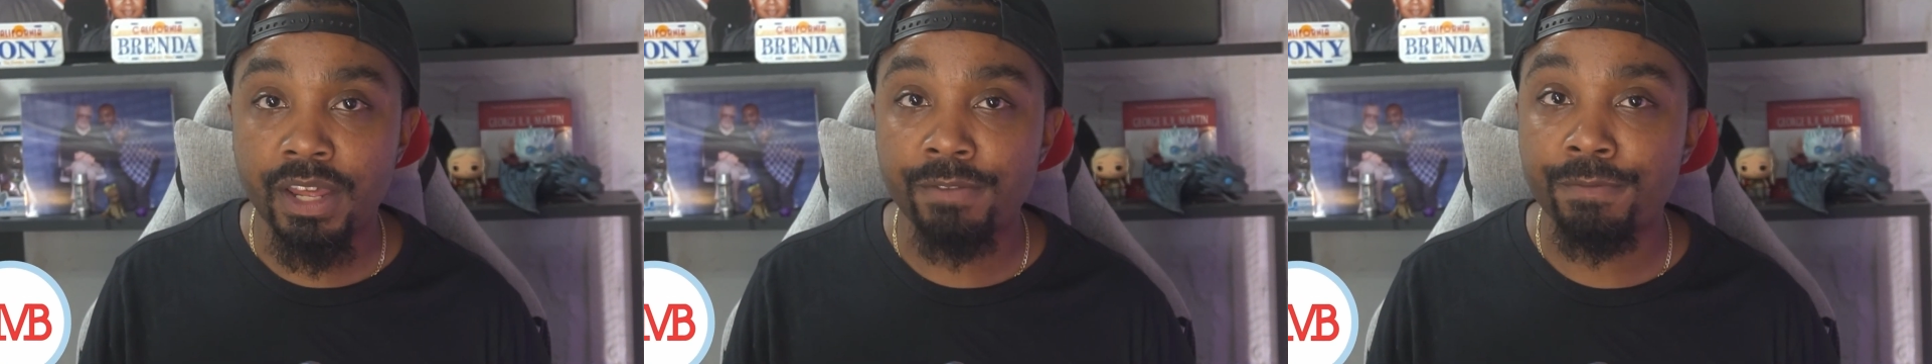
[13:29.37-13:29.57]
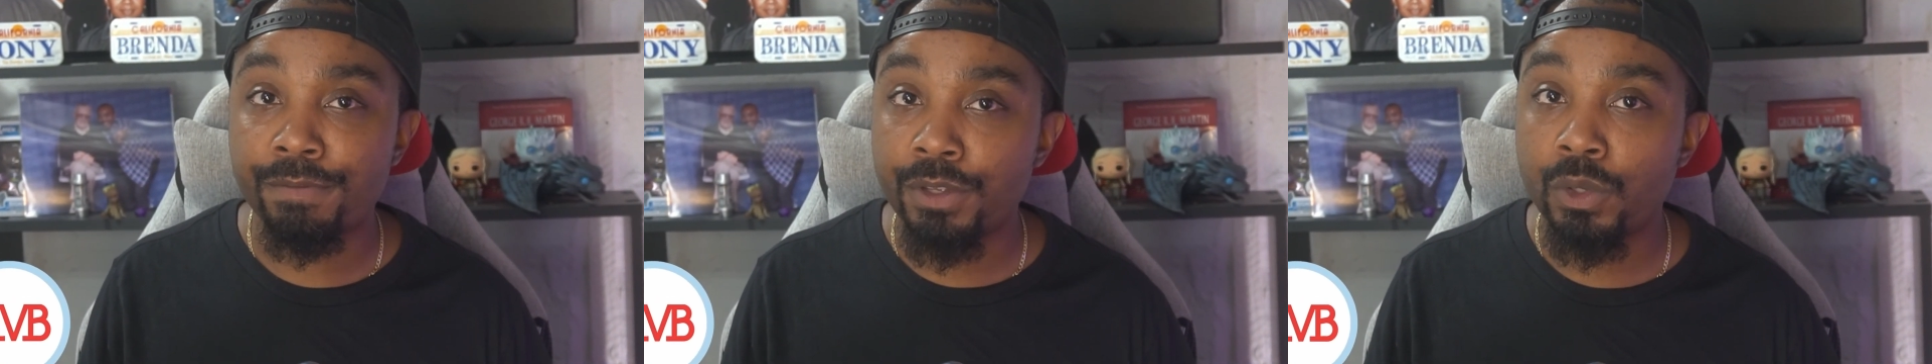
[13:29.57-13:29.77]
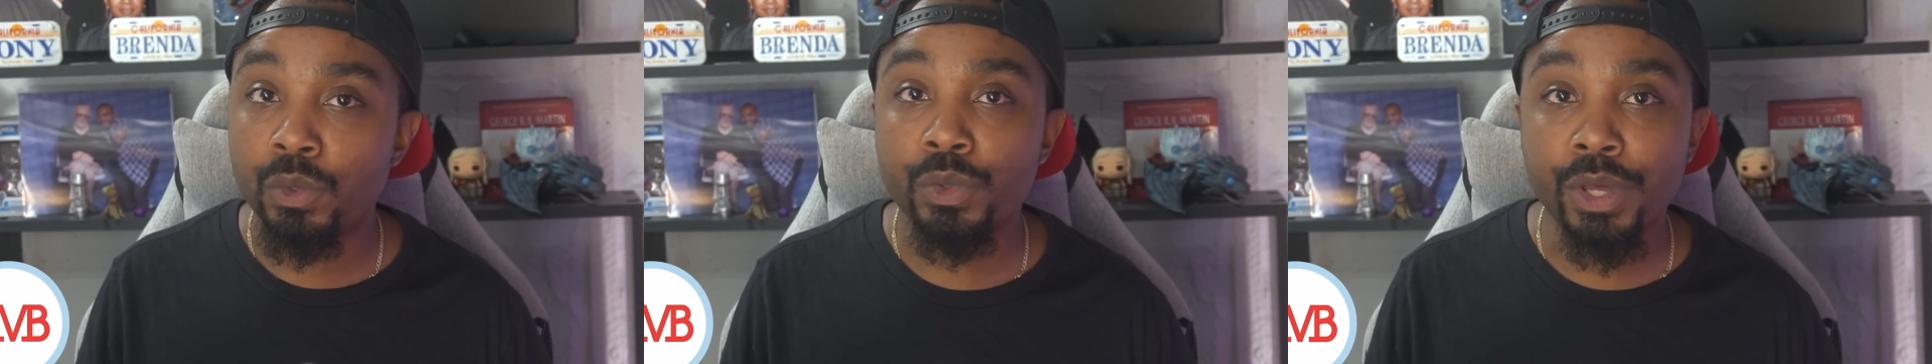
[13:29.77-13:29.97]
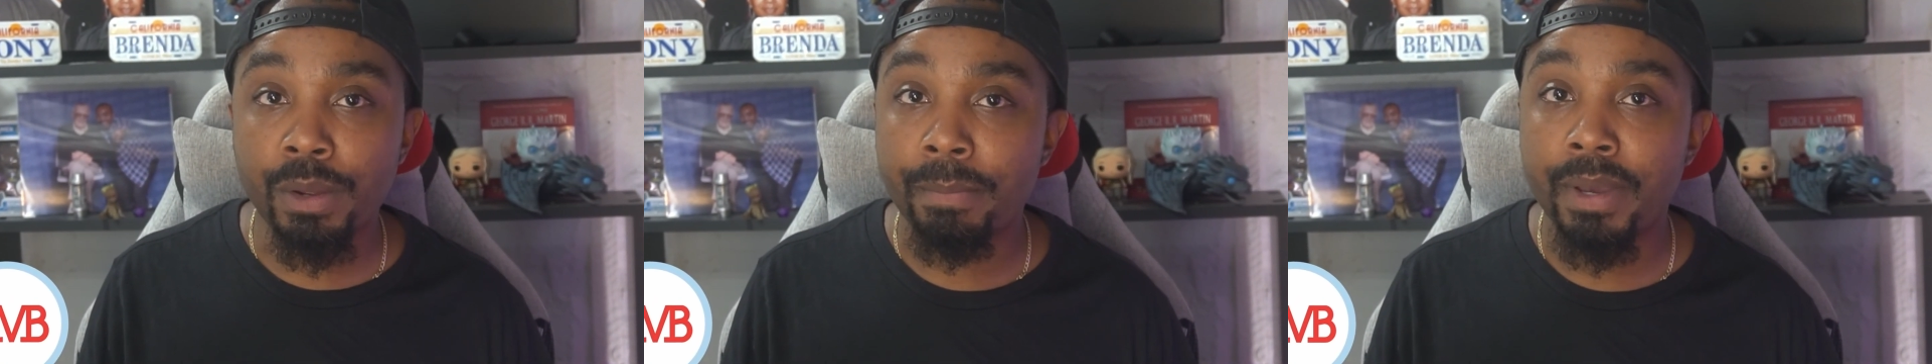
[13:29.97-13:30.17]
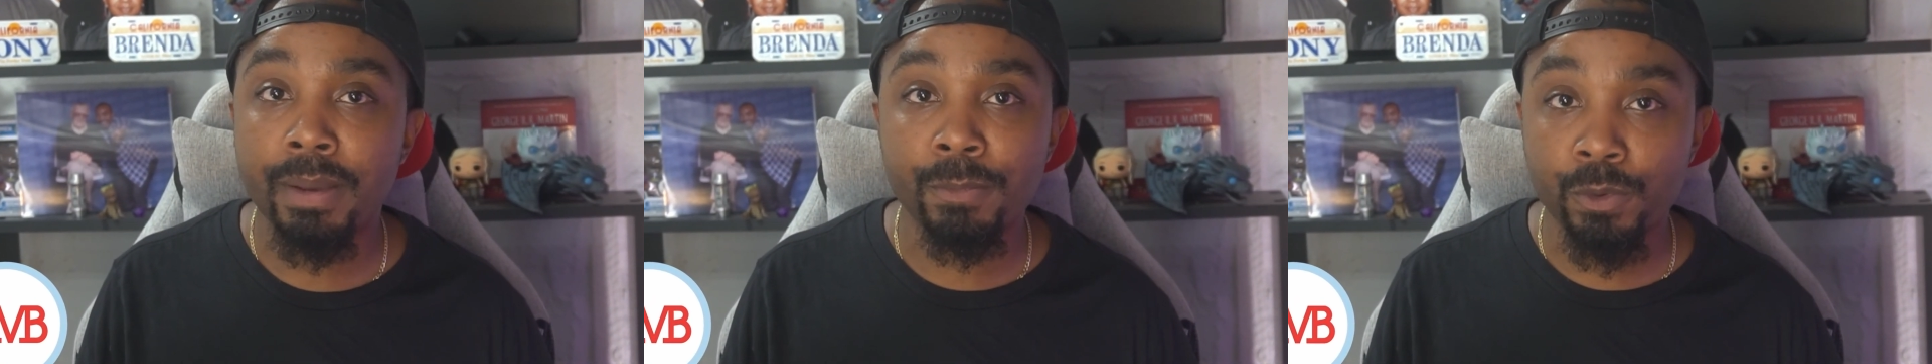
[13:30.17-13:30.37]
and view
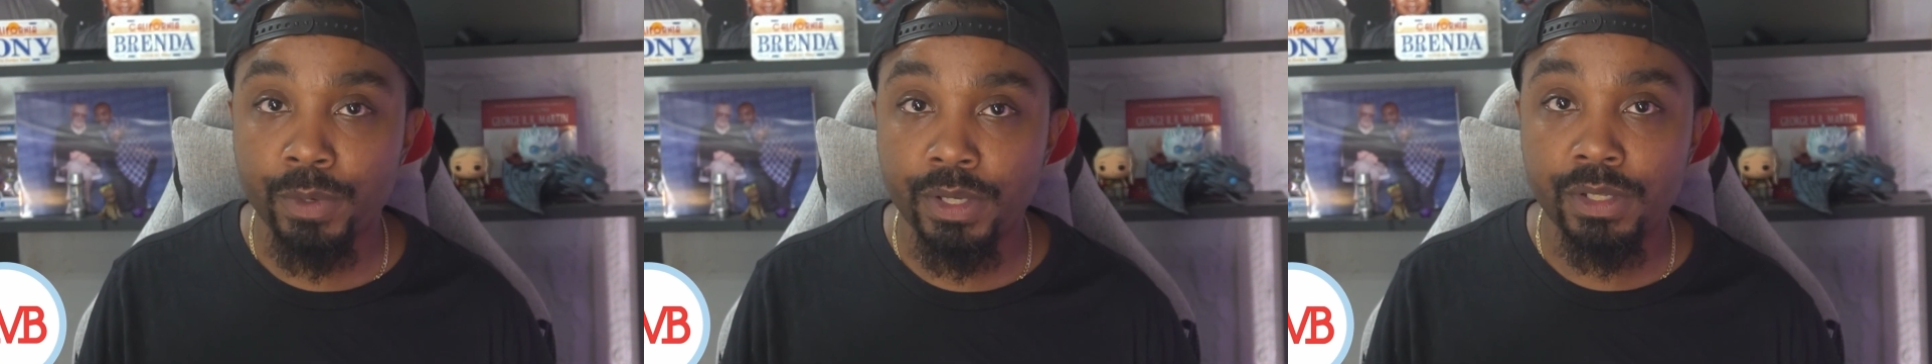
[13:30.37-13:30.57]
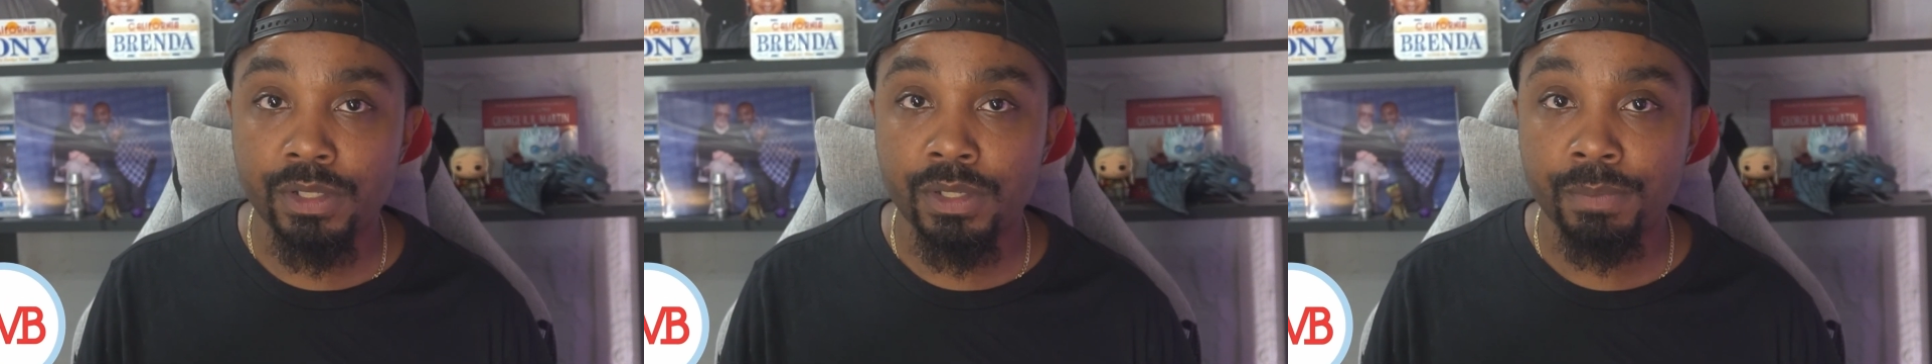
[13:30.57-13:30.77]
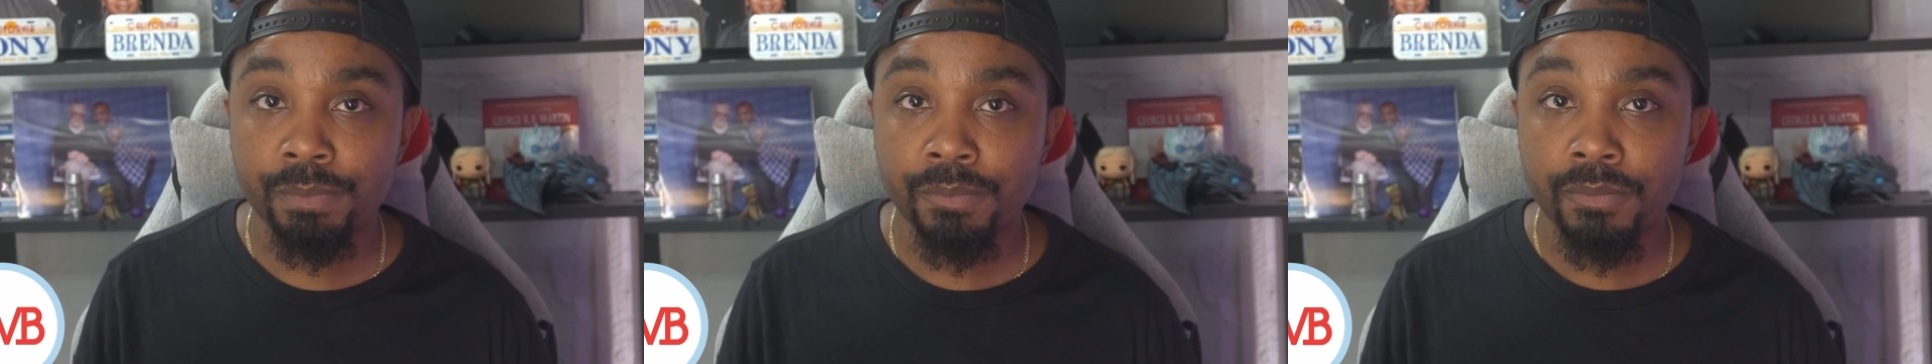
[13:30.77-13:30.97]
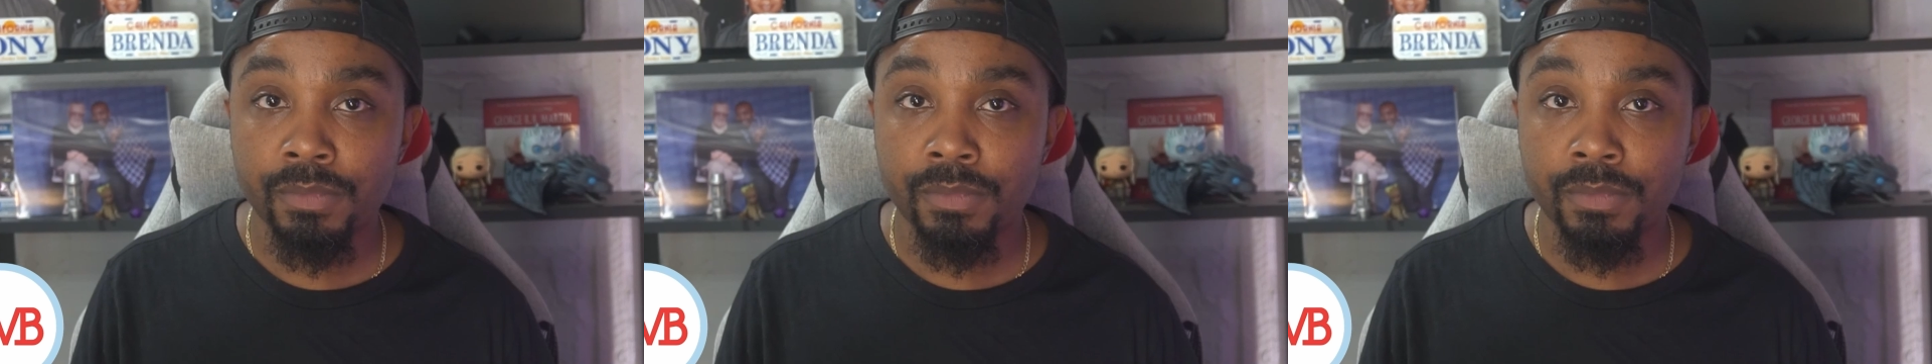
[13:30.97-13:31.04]
their memories.